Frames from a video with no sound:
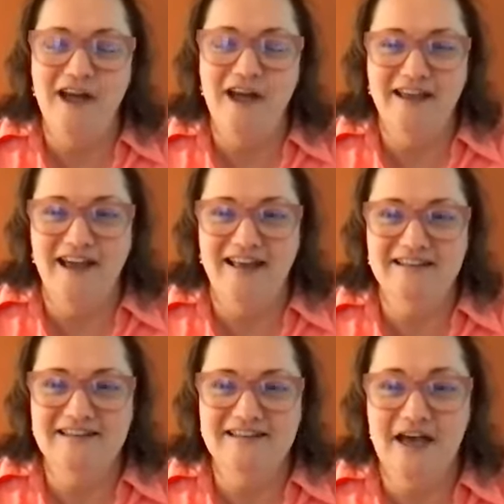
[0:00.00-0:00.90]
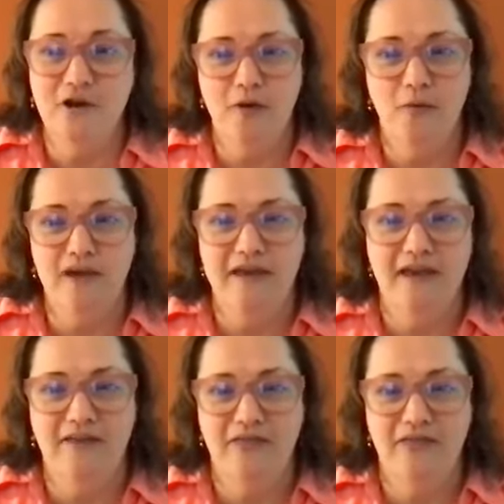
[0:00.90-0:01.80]
All right, guys, have a great
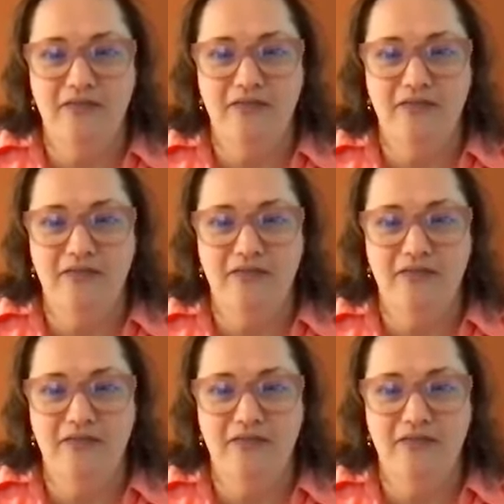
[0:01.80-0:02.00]
weekend.